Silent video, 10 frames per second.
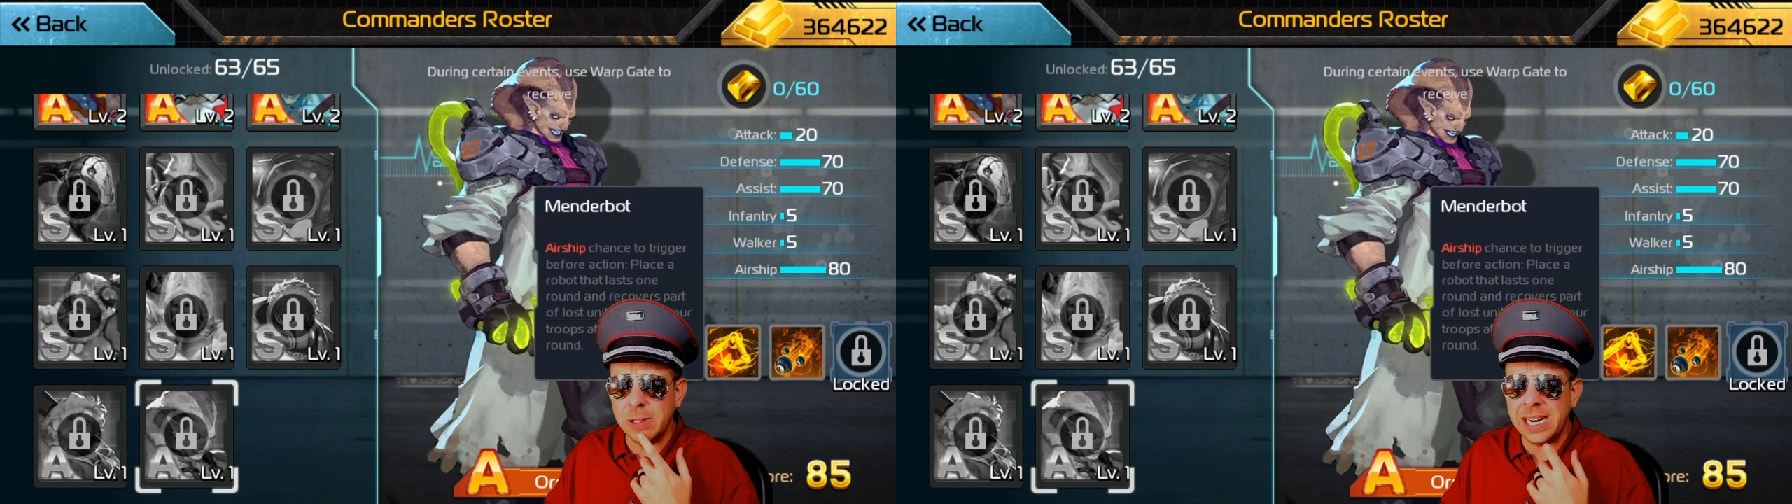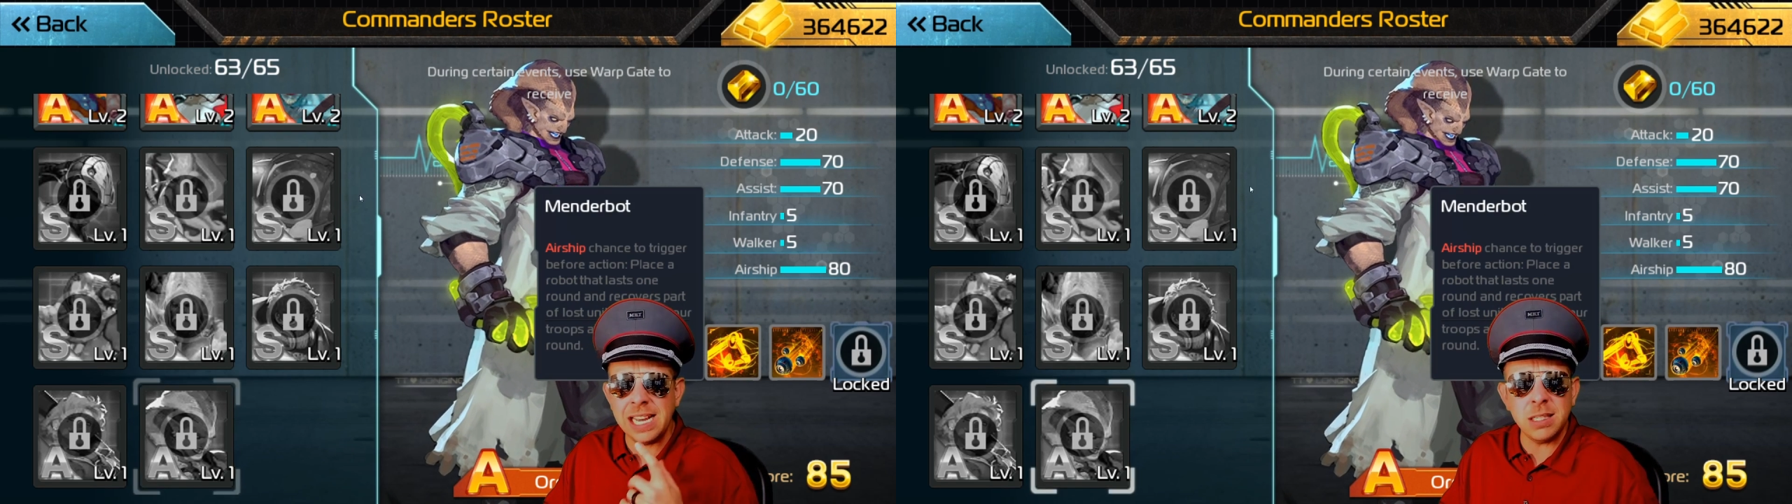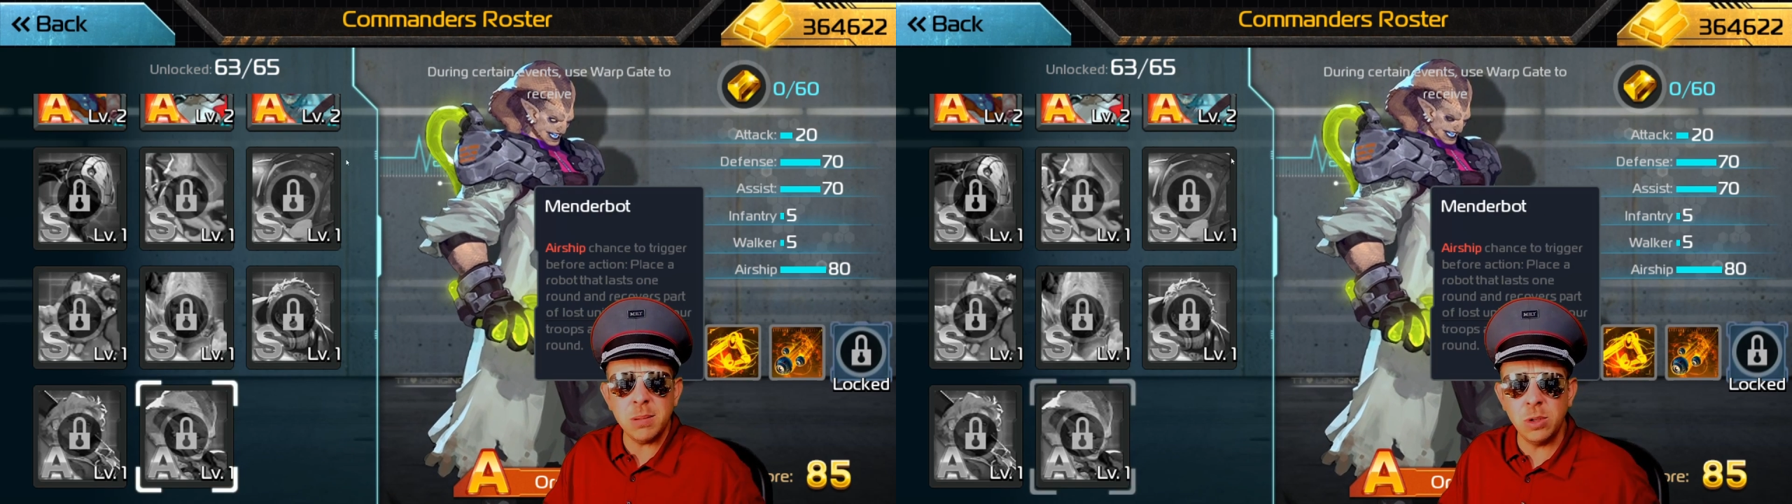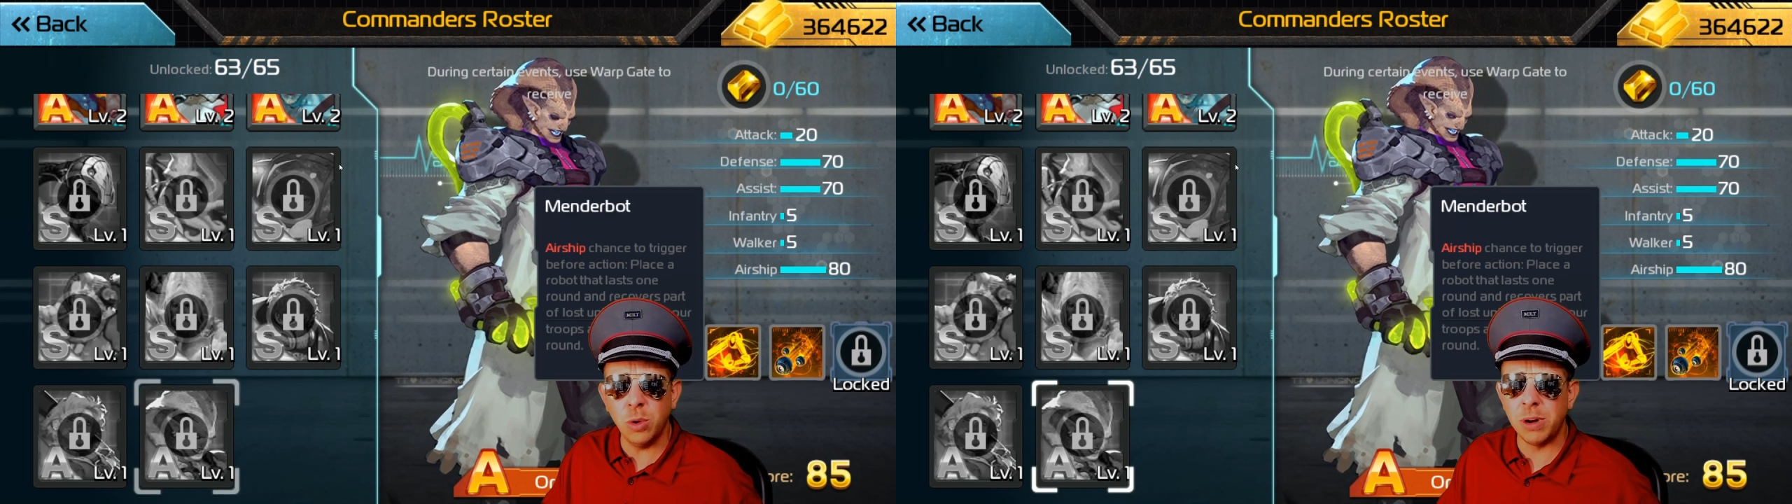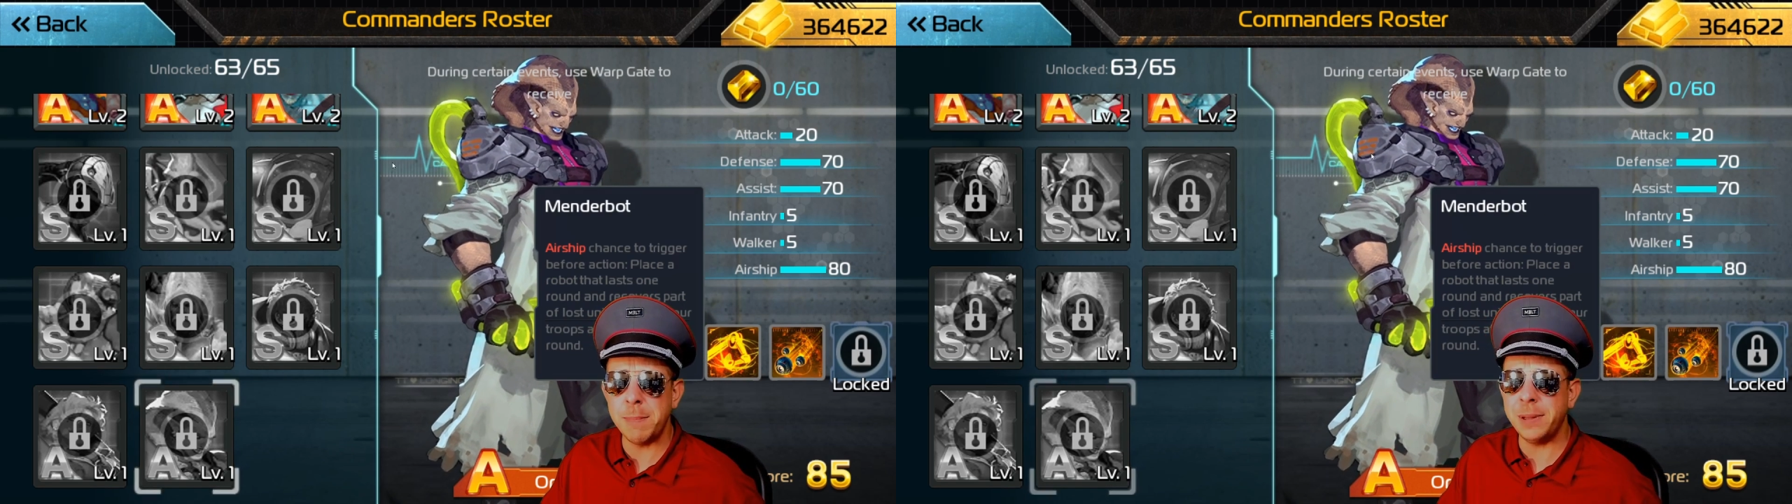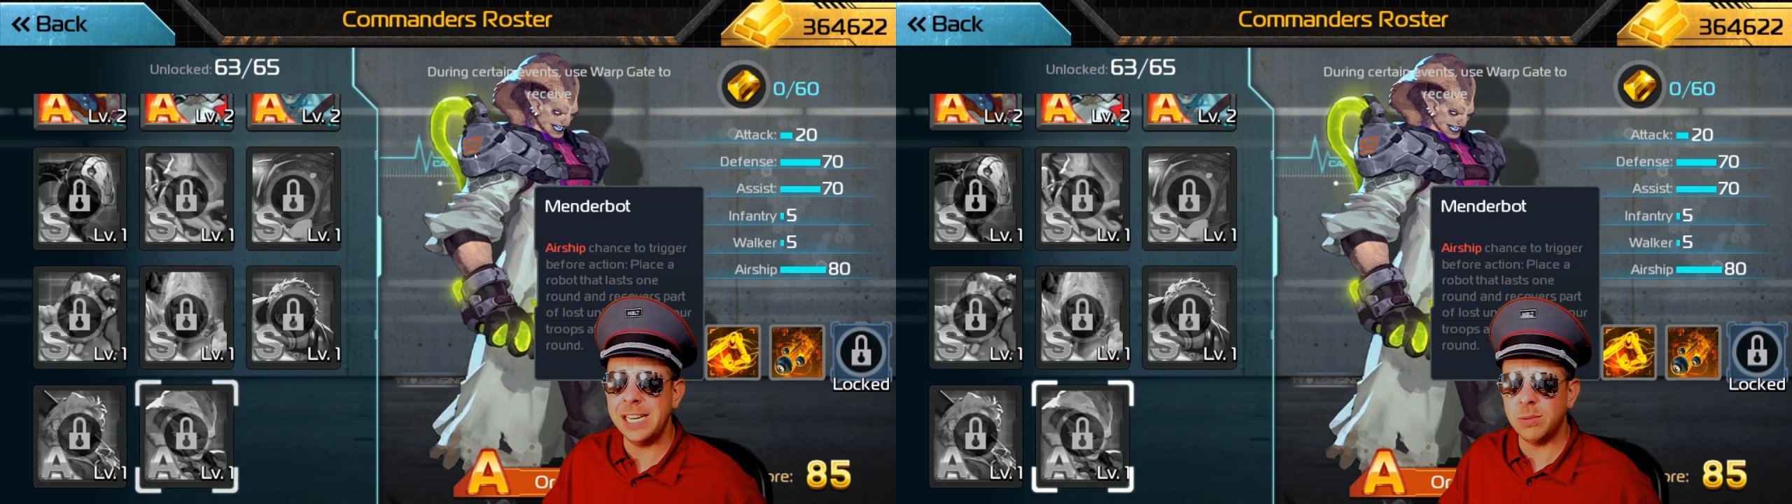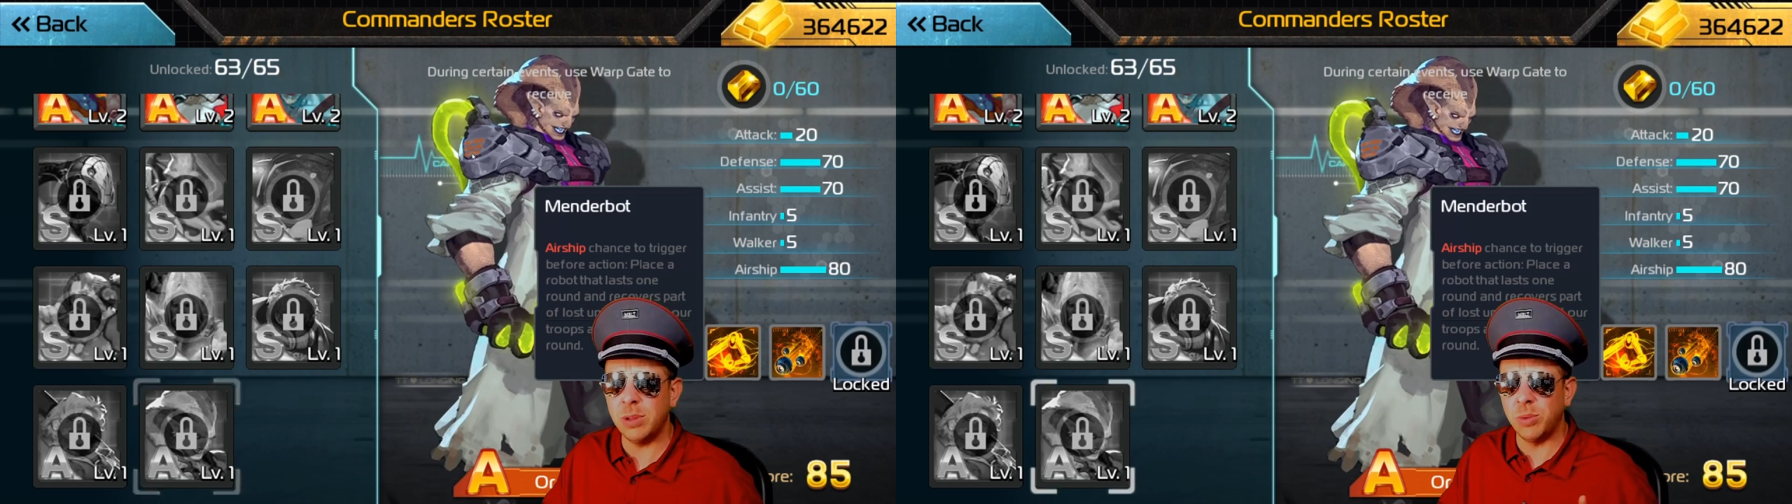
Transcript: And I had some cool replays with